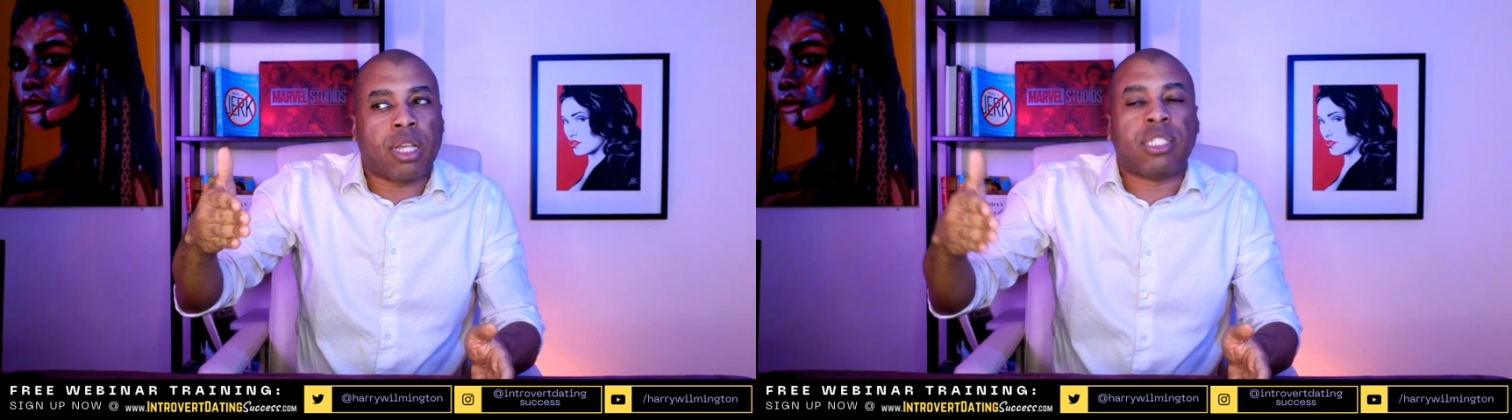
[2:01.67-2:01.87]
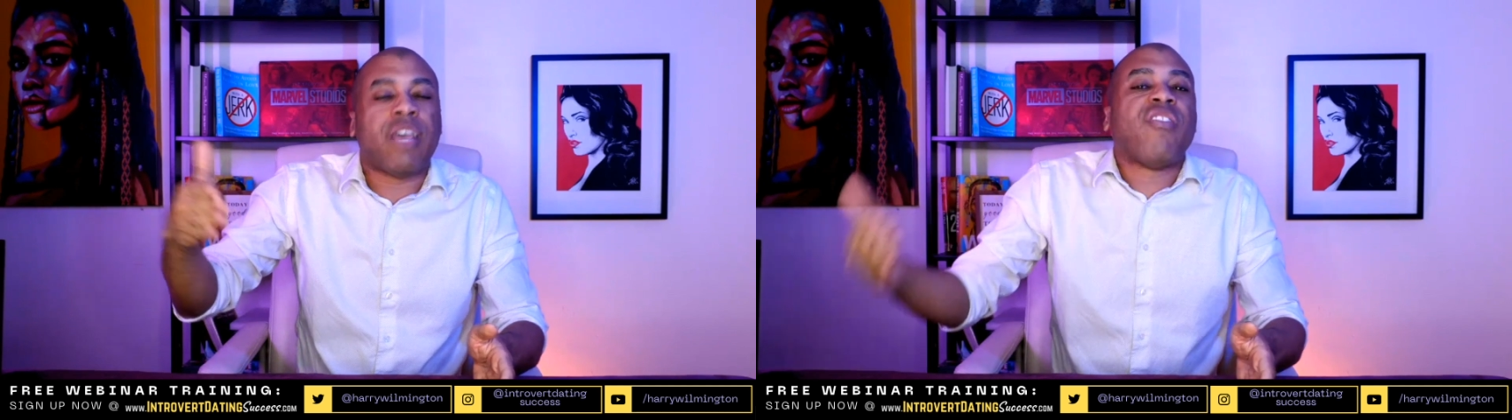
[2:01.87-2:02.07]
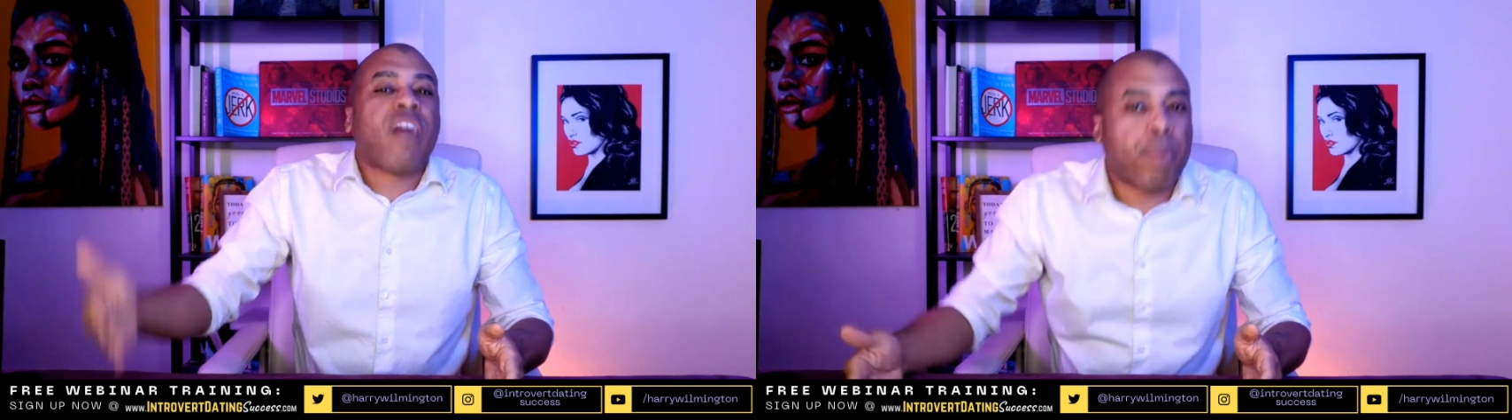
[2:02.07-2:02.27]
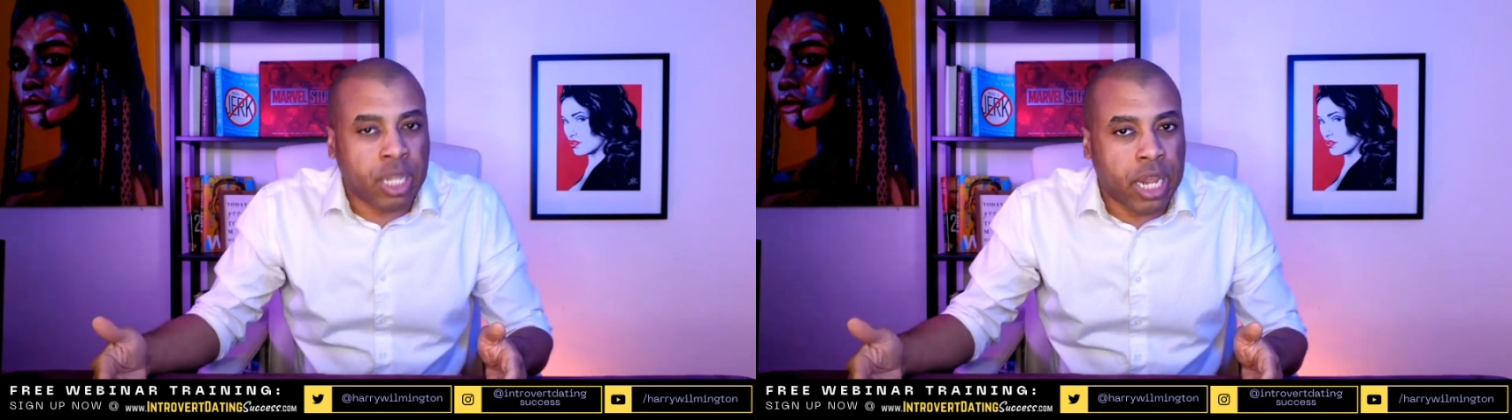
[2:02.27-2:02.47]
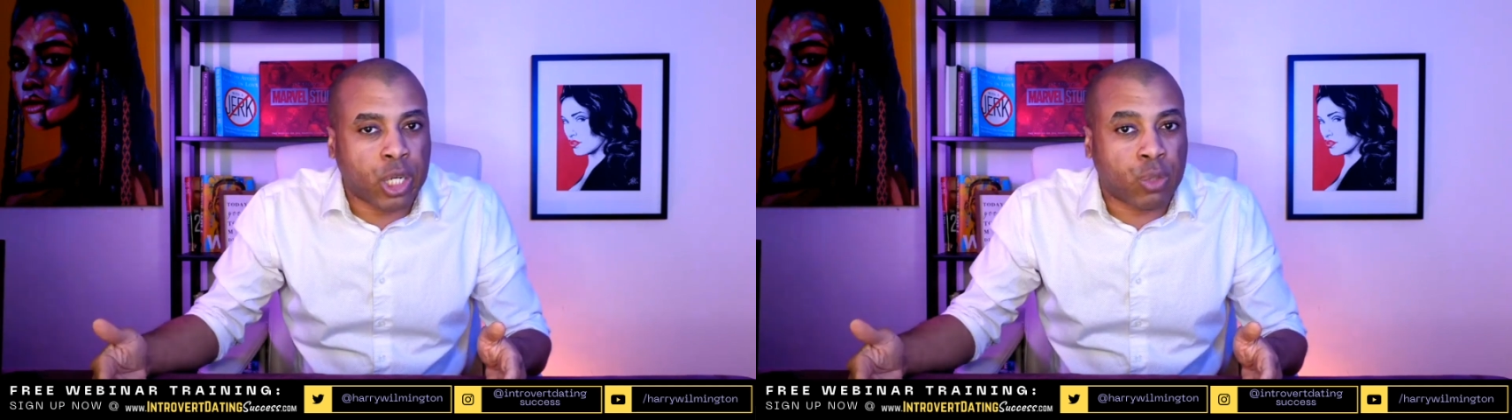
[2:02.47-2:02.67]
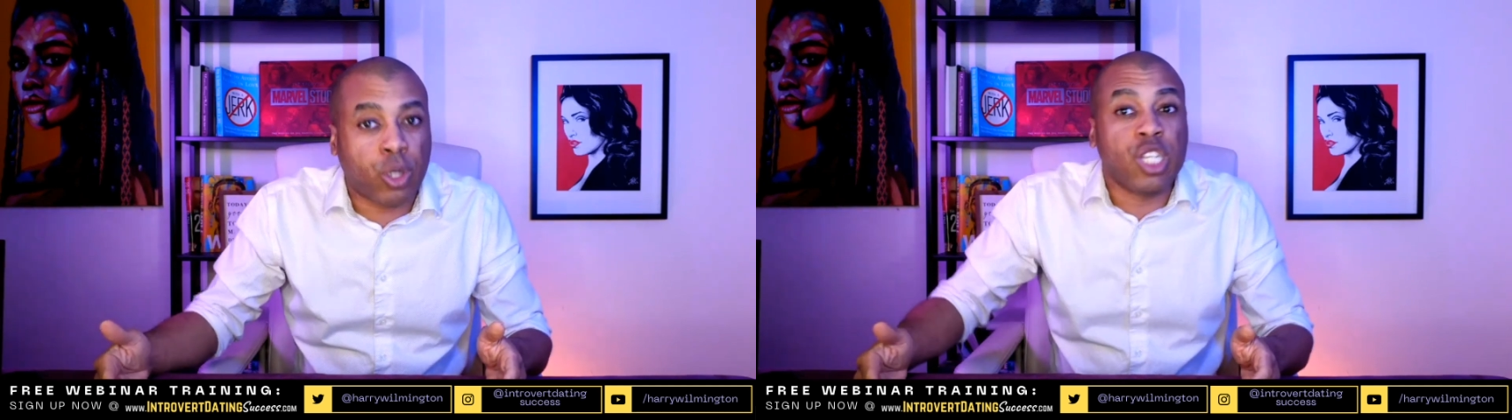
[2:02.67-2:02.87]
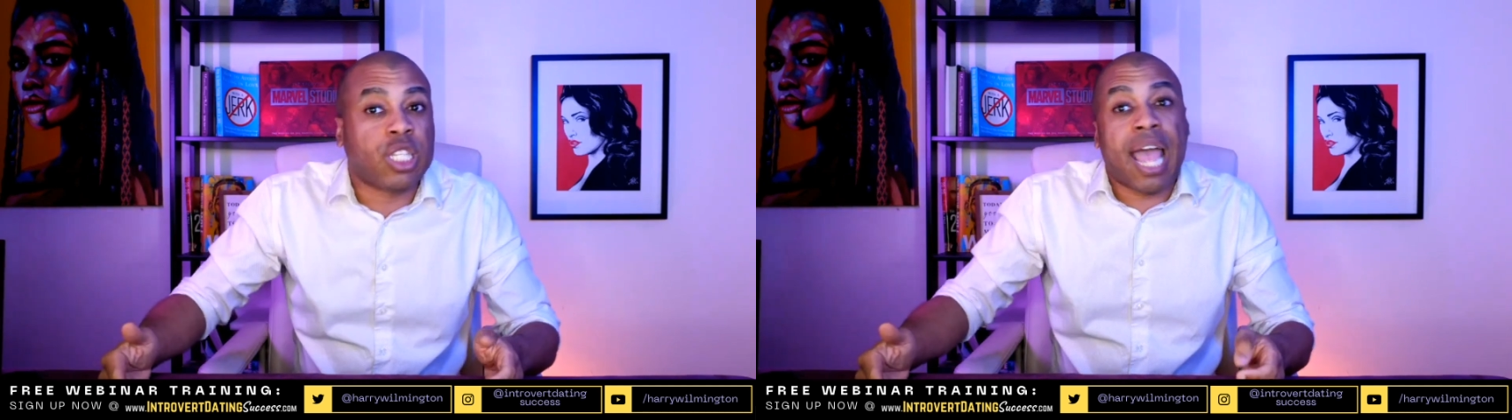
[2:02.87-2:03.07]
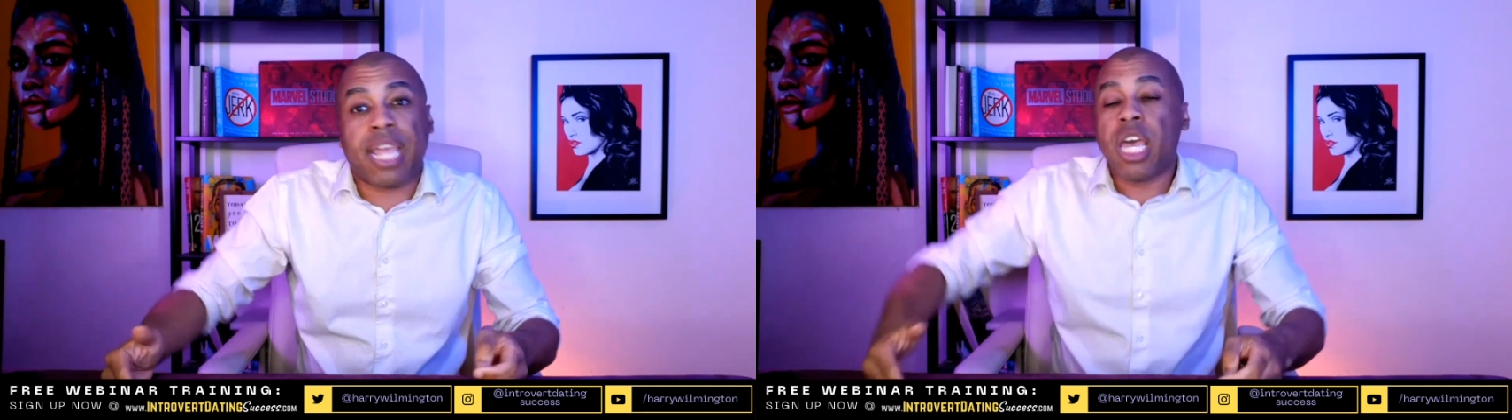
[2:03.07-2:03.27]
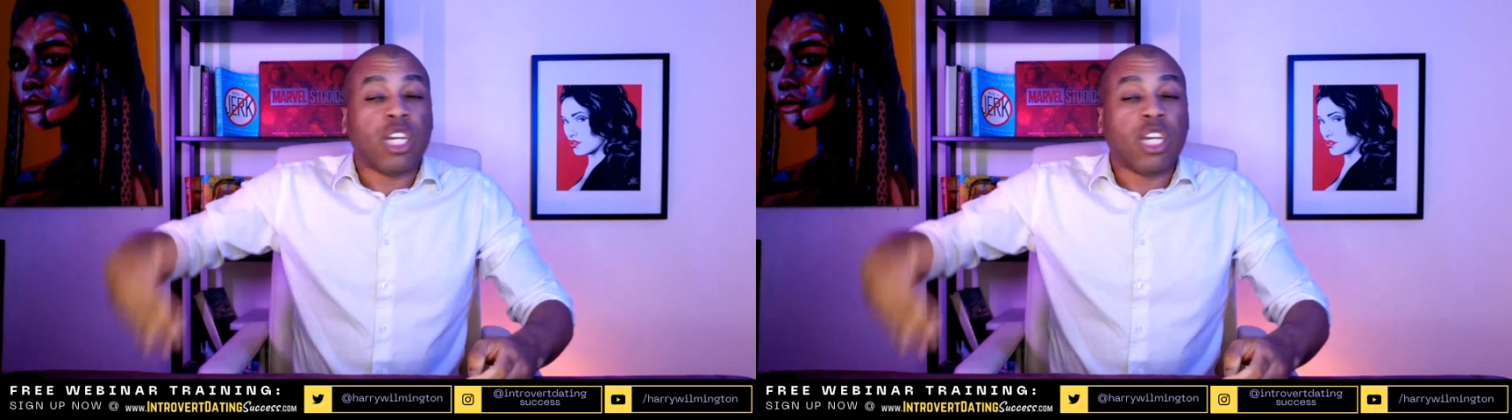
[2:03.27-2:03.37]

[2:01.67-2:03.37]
a 75% interest, where she's like,